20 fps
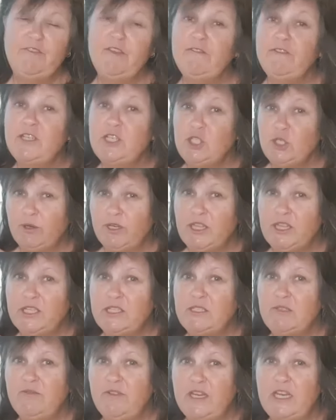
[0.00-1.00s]
you've enjoyed
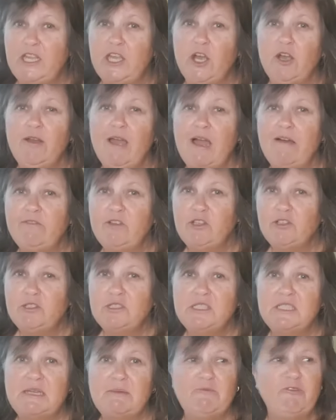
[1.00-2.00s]
this video, have a look at
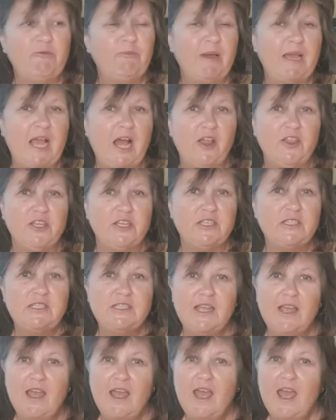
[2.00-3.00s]
some of my others,
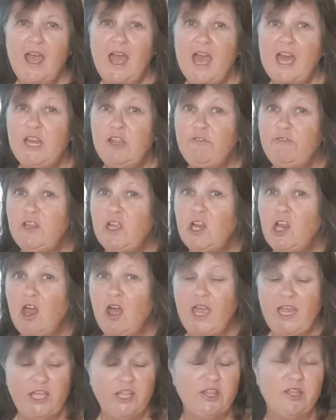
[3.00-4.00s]
and if you
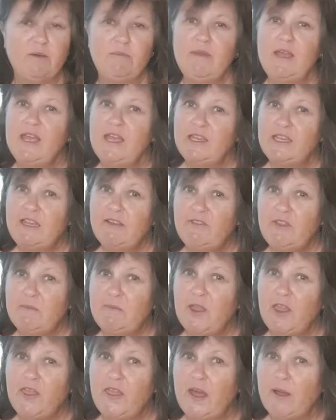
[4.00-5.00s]
like them, give them
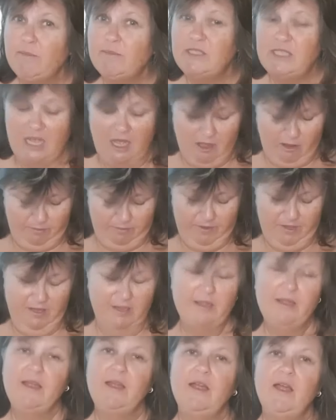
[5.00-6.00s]
a thumbs up,
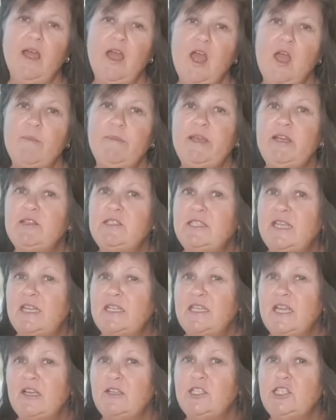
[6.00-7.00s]
because that
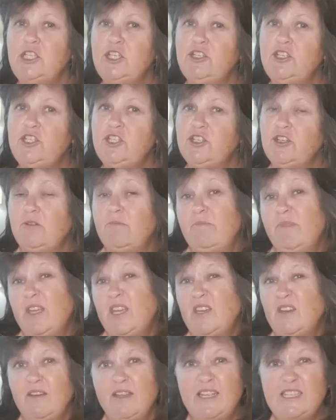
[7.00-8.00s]
tells YouTube
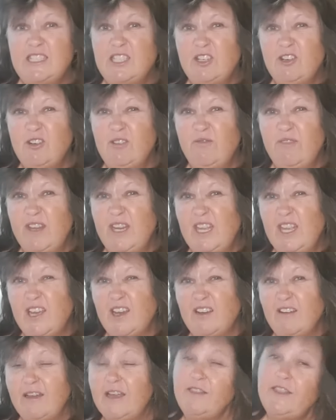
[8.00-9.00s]
that it's a good video,
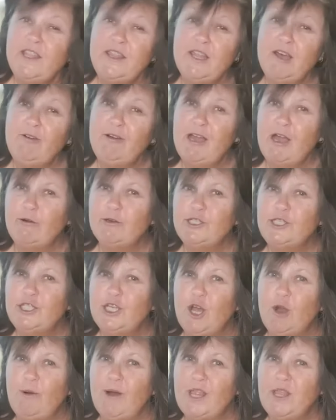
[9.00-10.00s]
and then they'll go and
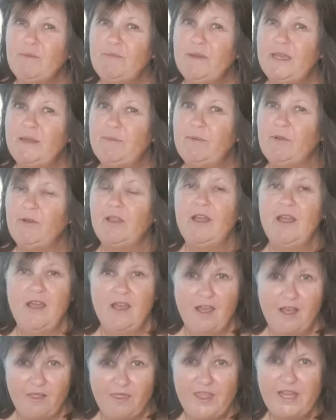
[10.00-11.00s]
show other people,
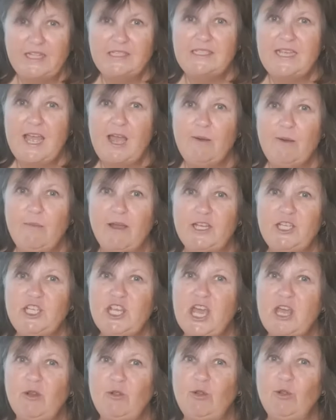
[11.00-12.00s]
and that's how my
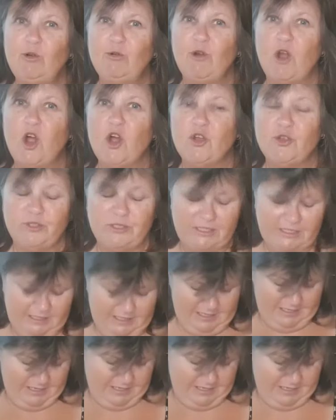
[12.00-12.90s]
channel grows.